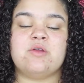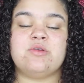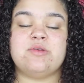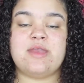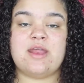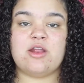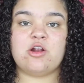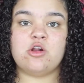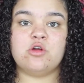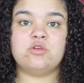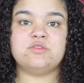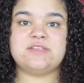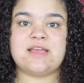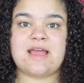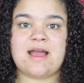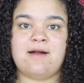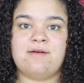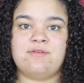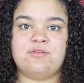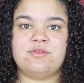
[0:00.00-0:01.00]
narrow
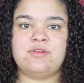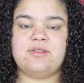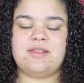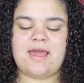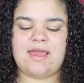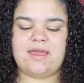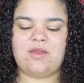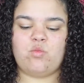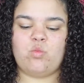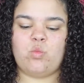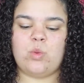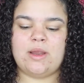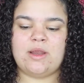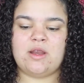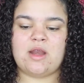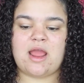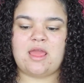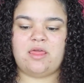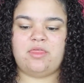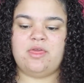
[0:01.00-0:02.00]
down like
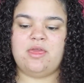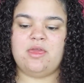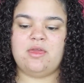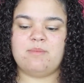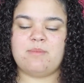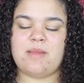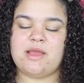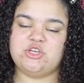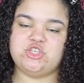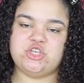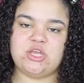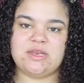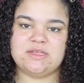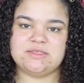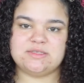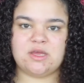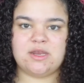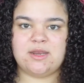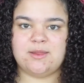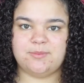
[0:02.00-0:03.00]
where I think my shade
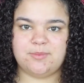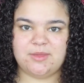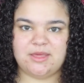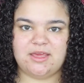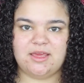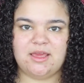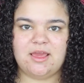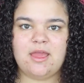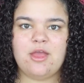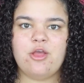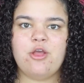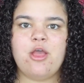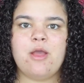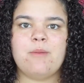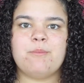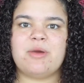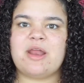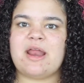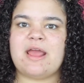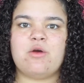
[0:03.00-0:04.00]
is going to be,
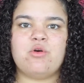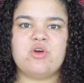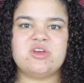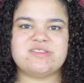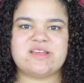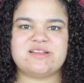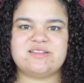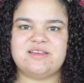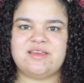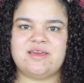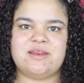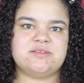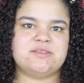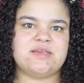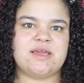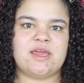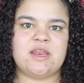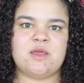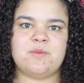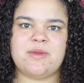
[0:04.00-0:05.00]
but I always like to get a
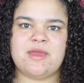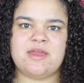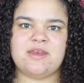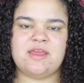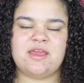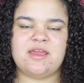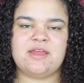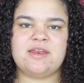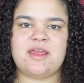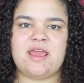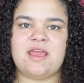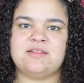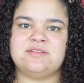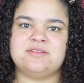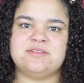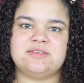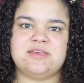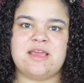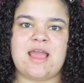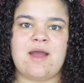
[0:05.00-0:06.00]
second opinion and
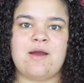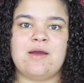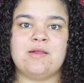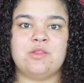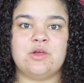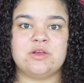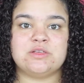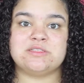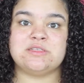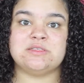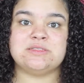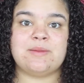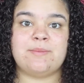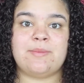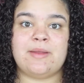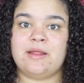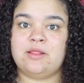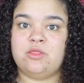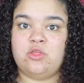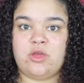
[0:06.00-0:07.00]
see how it looks to
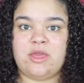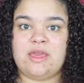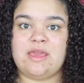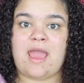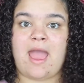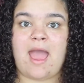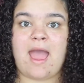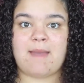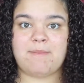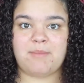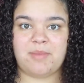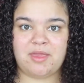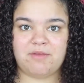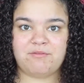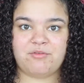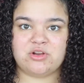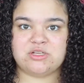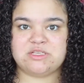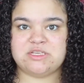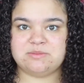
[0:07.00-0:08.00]
somebody looking at me
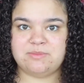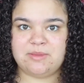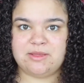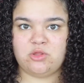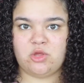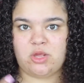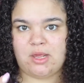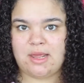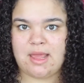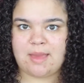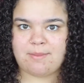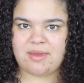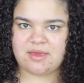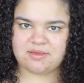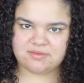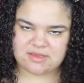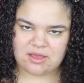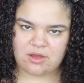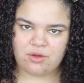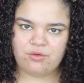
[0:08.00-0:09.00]
versus me looking at
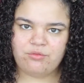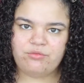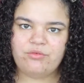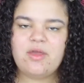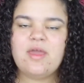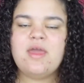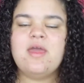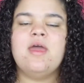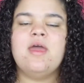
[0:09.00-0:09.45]
myself,